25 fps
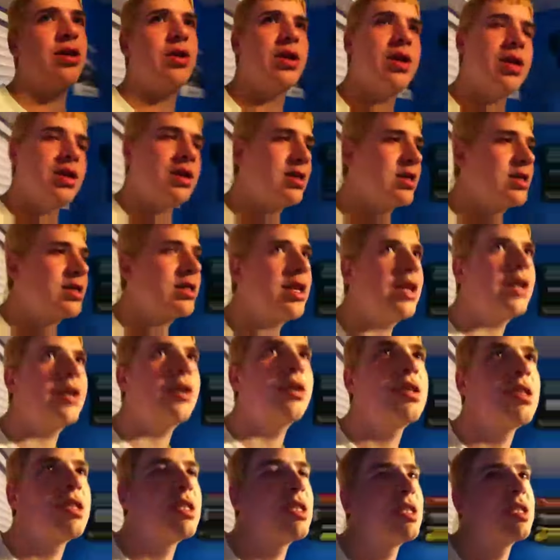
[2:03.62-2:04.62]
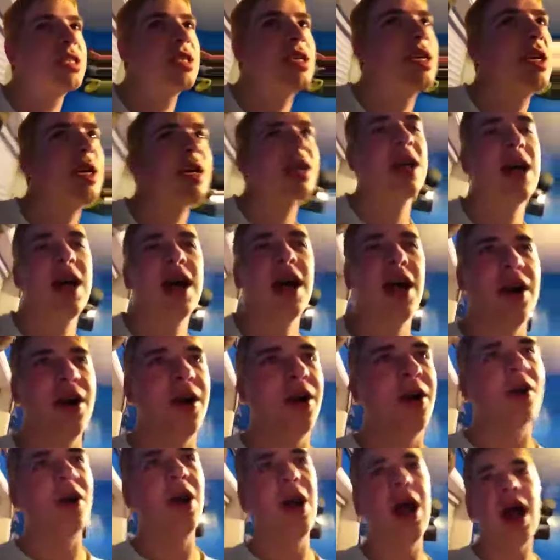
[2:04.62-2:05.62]
on this. I just, I don't
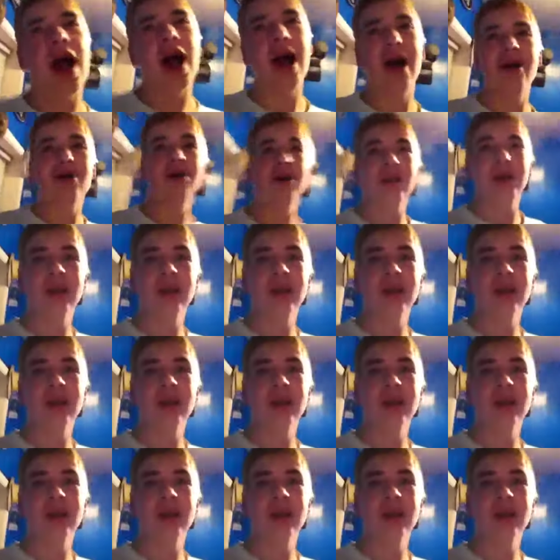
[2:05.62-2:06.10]
know. I don't